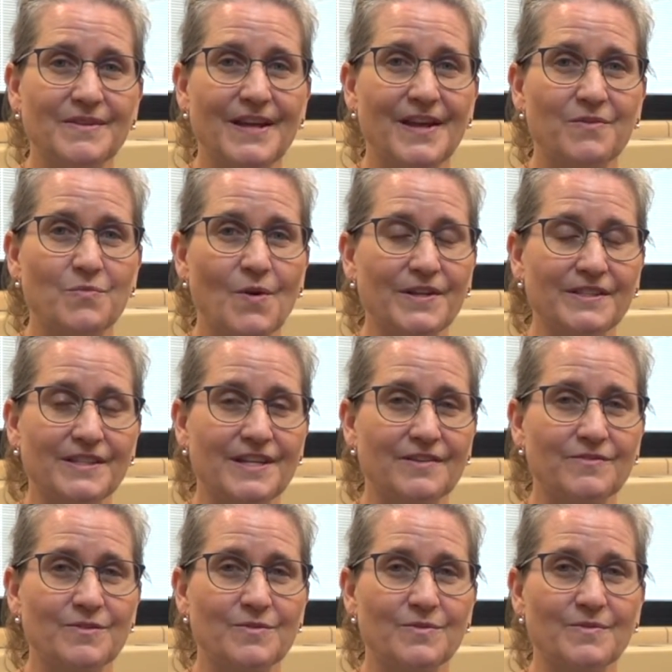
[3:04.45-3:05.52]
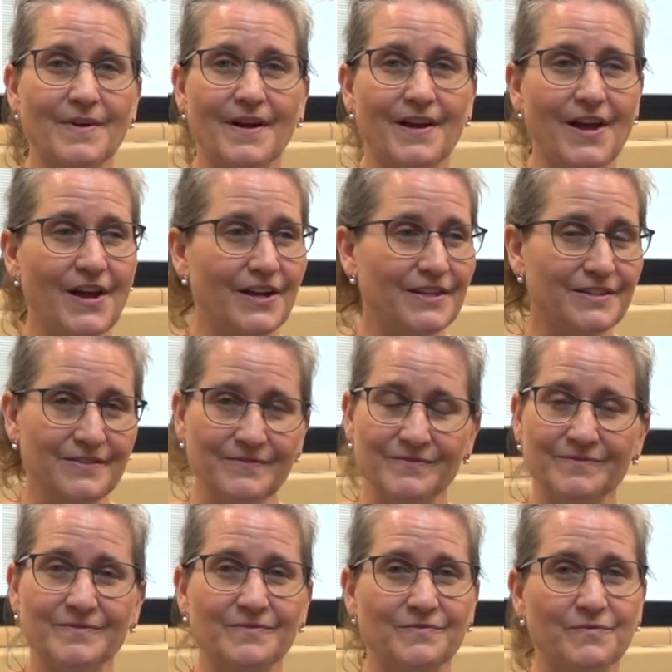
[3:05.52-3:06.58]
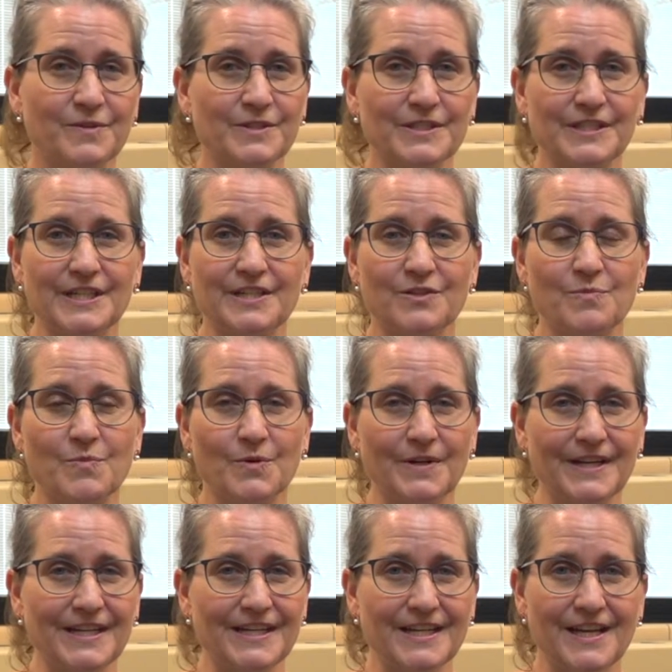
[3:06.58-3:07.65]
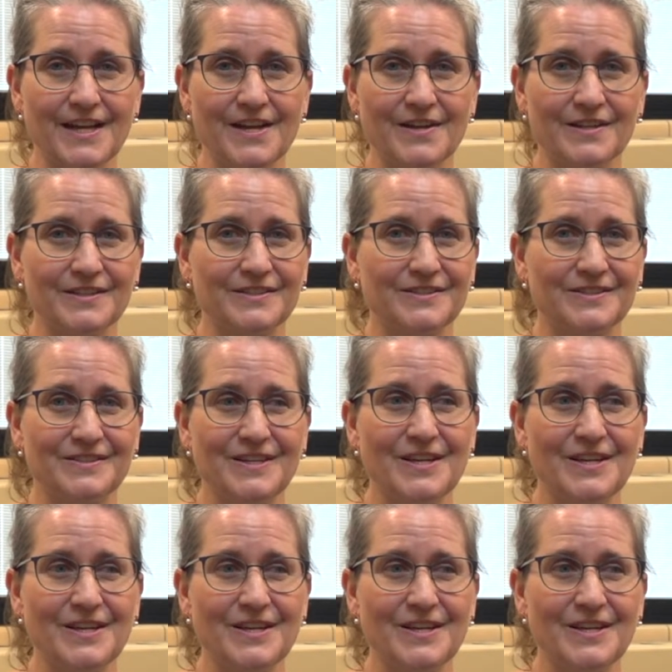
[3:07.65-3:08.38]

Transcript: and want to give you a hug first thing in the morning is